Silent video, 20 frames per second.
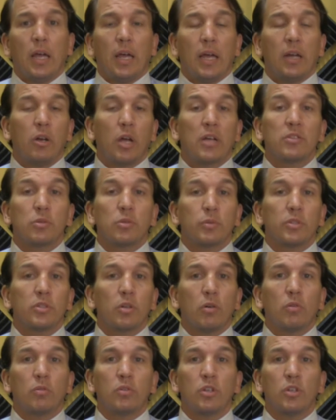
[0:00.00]
And as a
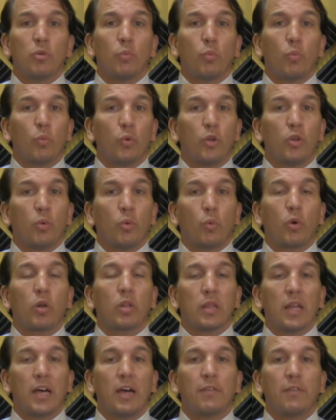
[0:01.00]
result,
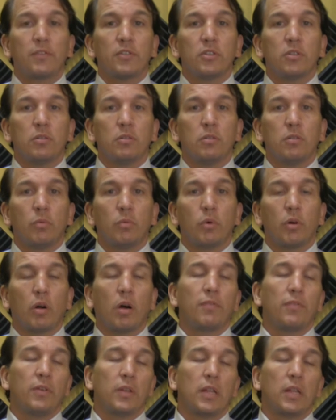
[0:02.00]
we're
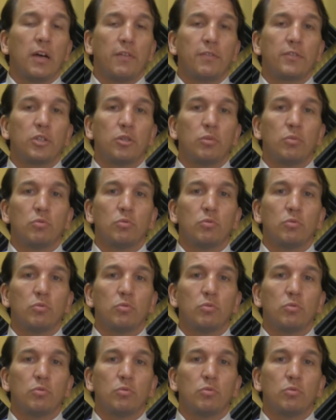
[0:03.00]
often left